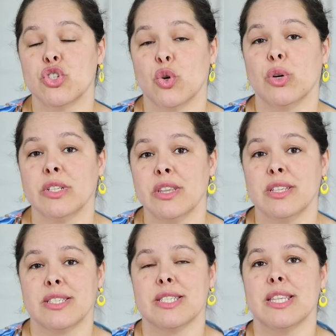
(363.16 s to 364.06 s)
shortened
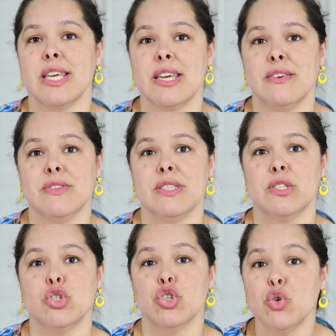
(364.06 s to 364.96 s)
the sleeves
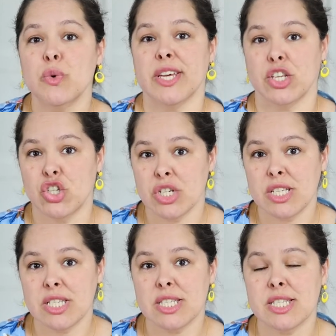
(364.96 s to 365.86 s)
two
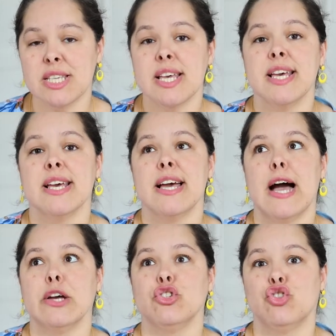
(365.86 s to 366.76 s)
inches
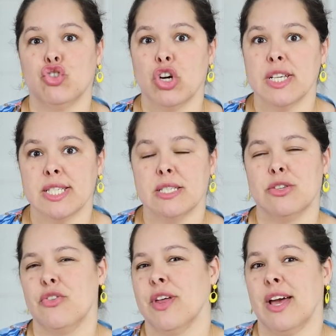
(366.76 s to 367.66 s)
just
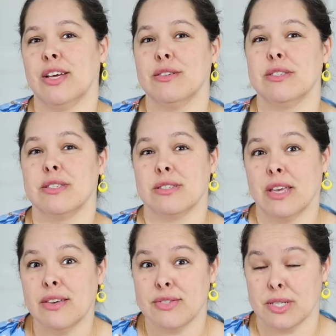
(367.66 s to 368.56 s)
so that I could
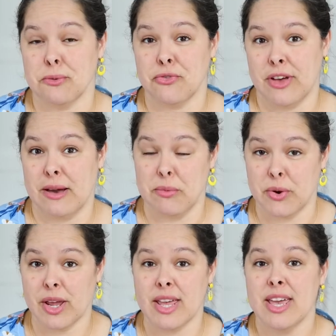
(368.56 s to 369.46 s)
save some
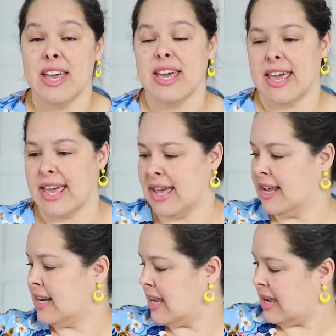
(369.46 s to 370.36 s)
fabric
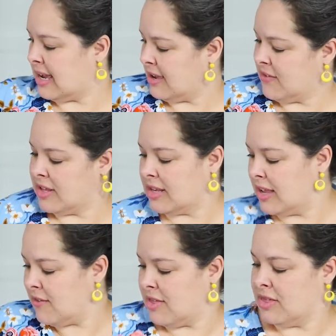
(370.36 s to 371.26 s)
and even
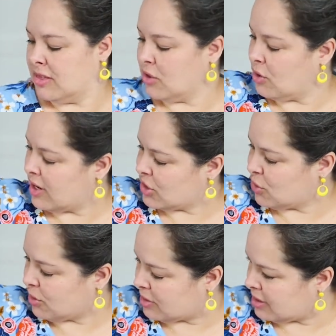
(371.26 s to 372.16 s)
even though I
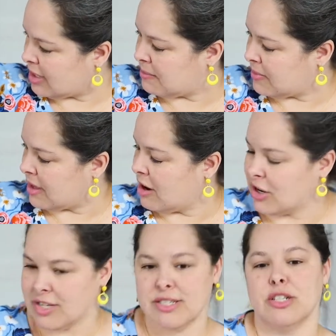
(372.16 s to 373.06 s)
shortened them they
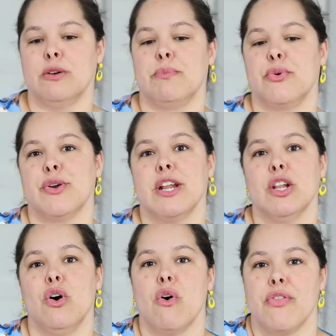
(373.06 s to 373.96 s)
are still pretty
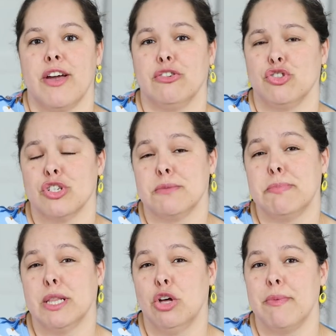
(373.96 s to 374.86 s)
long they are just
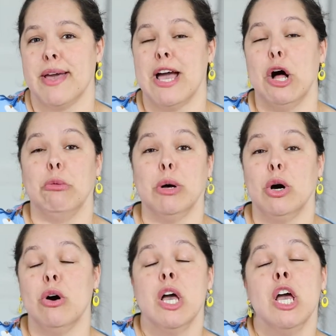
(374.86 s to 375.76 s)
below my
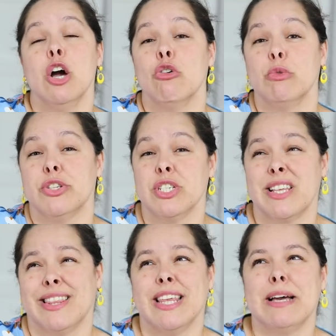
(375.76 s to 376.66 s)
elbow which is
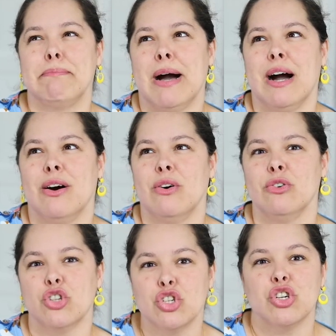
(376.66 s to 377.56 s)
I think
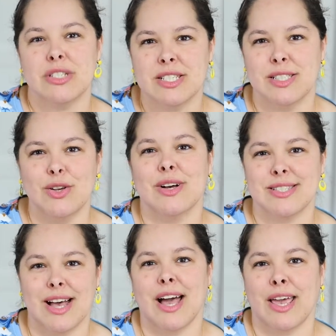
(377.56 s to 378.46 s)
about just as long
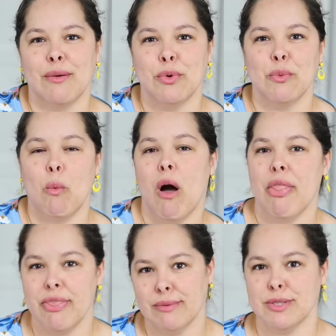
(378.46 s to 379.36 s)
as I would
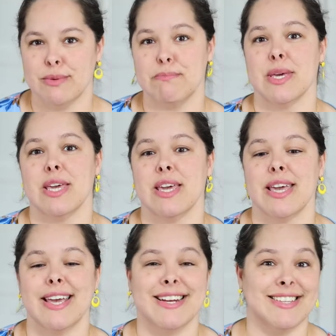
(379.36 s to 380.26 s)
want them to be
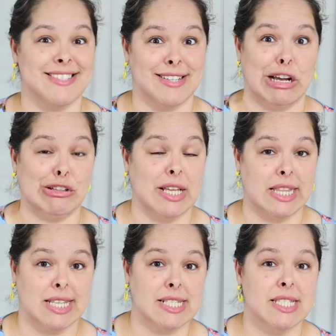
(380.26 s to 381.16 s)
in a style
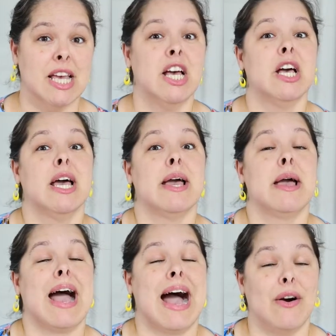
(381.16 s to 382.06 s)
like this
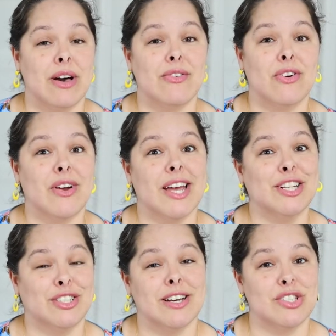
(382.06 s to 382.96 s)
however
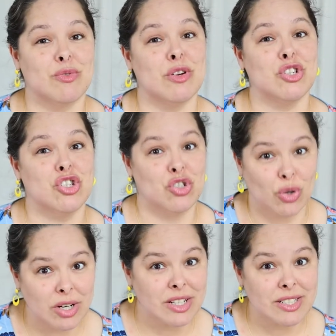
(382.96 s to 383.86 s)
it does run
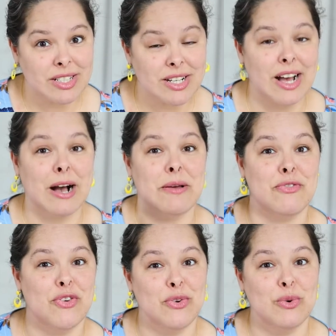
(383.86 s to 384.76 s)
short uh,
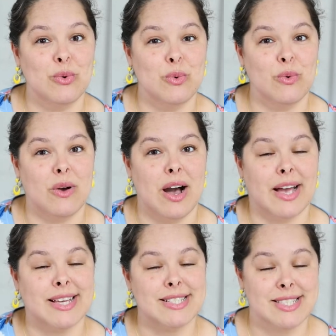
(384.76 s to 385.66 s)
if you uh,
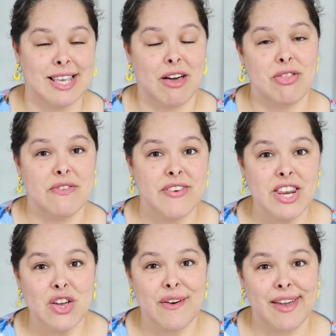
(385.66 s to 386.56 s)
can see on the
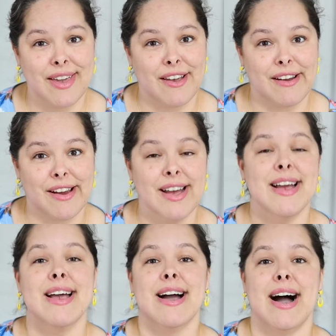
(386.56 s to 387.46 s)
video here
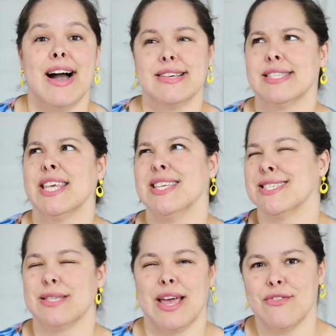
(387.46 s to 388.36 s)
I say
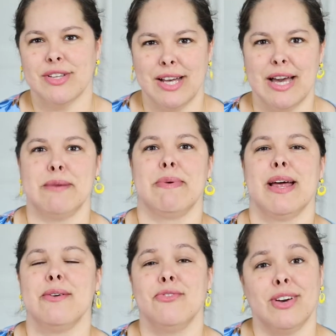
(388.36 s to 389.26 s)
this every time, but
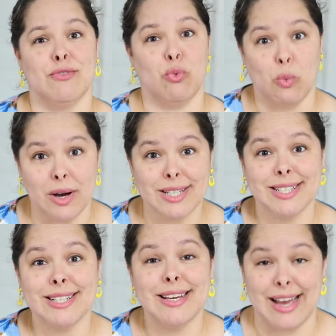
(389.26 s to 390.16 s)
I'm five one
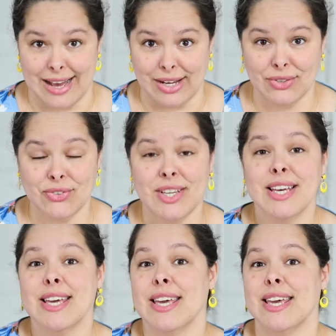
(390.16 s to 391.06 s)
and a half,
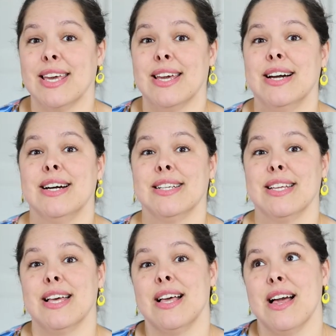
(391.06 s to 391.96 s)

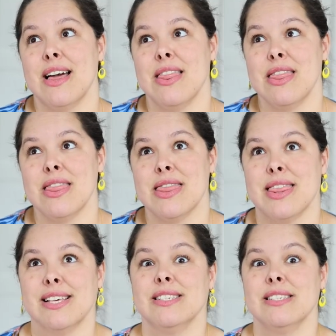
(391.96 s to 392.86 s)
and
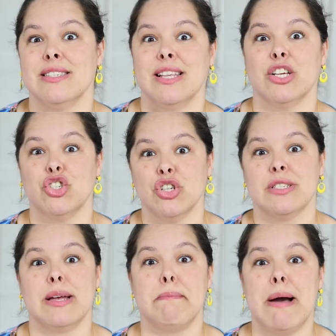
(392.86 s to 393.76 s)
this is like
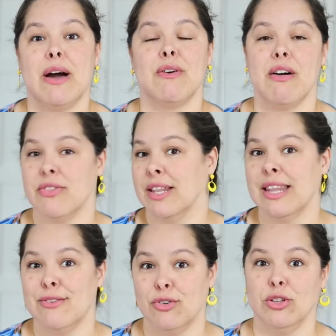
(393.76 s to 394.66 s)
just about on the
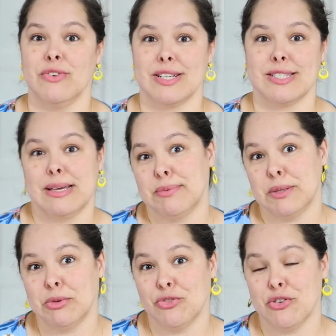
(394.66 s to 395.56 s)
level of
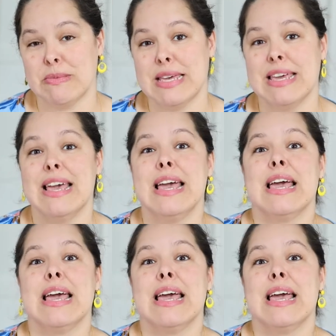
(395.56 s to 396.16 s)
acceptable for me.